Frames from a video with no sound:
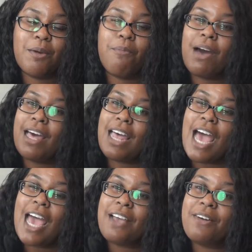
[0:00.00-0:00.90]
But
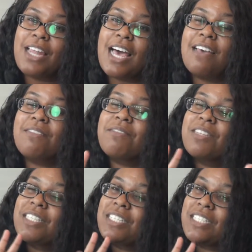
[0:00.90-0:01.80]
I ain't gonna lie.
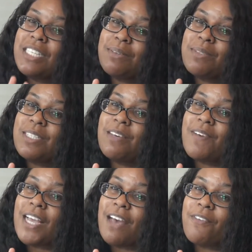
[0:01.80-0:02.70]
Some stuff
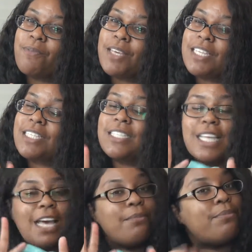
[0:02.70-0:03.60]
I got from Ipsy
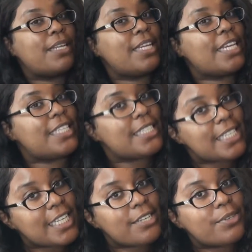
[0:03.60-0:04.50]
has been a
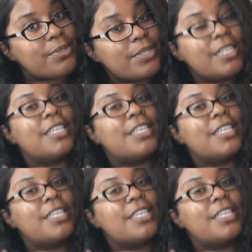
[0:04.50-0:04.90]
steal.